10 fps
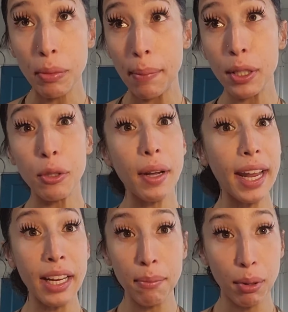Maybe you
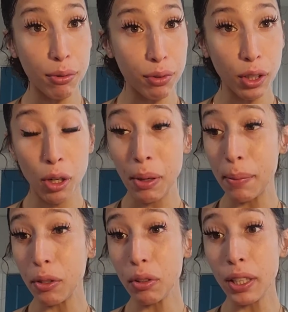ate buffalo,
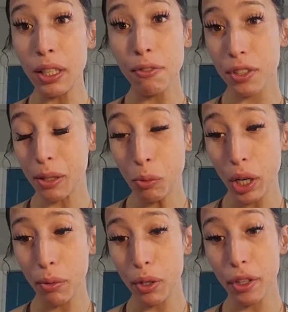maybe you live
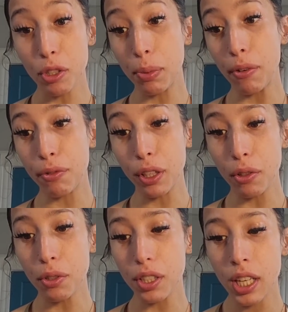somewhere where there's
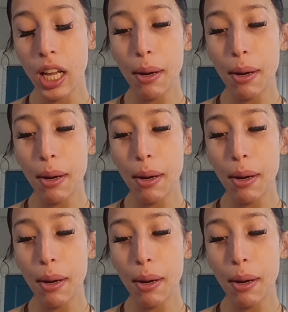buffaloes.